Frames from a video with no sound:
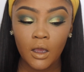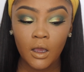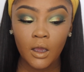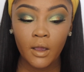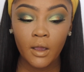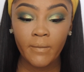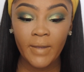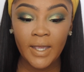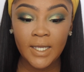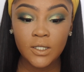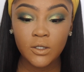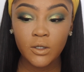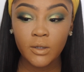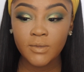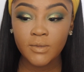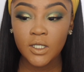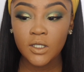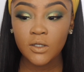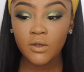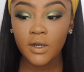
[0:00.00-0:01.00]
Alright, so
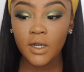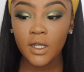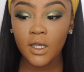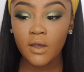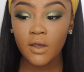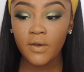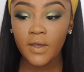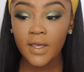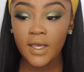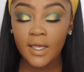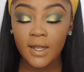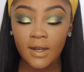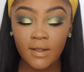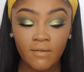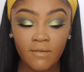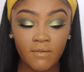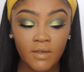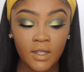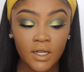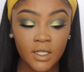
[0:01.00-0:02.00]
I'm just going to go ahead
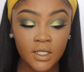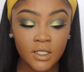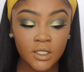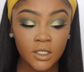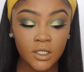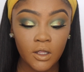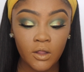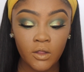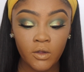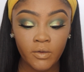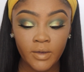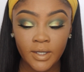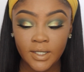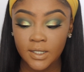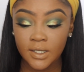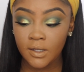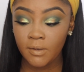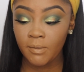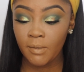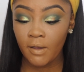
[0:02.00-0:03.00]
and finish the
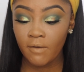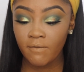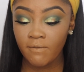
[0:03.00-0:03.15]
rest of my